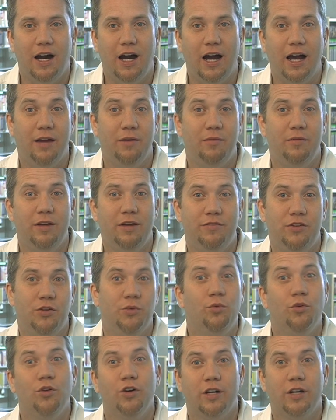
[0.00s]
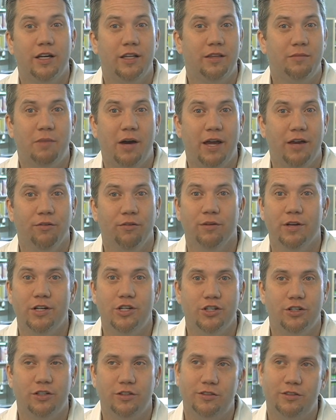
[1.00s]
if you look at my
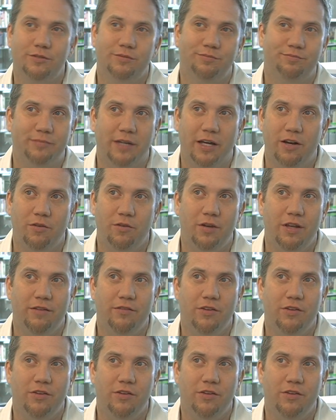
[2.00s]
original, I don't